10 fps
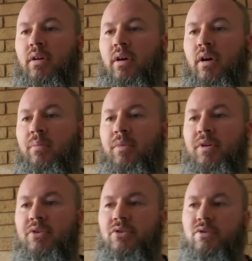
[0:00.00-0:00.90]
I'm
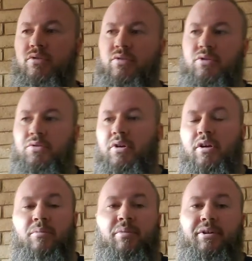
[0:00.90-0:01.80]
gonna show you how
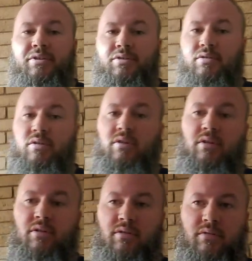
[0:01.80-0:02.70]
to paint your
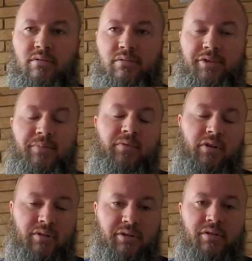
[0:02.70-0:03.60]
car. You've
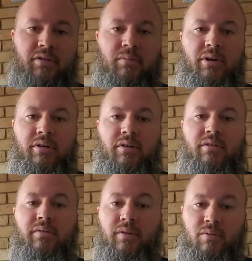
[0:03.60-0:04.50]
probably heard about it
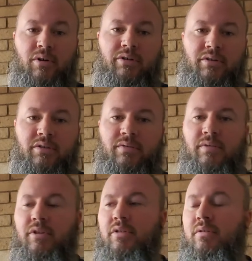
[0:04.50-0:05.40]
if you're watching this
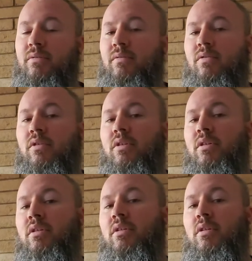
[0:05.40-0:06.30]
video
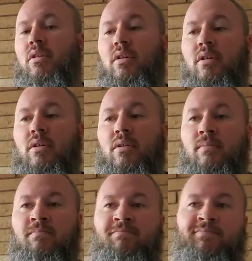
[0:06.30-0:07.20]
for
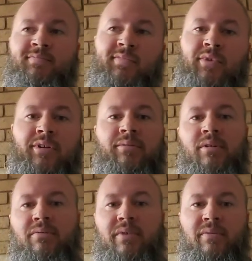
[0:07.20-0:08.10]
right
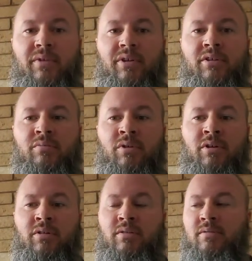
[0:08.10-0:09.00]
around 50-ish
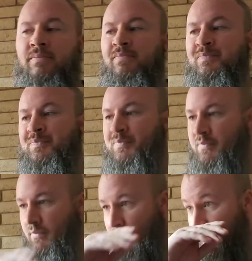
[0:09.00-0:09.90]
bucks.
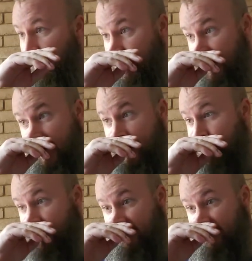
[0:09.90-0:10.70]
Um,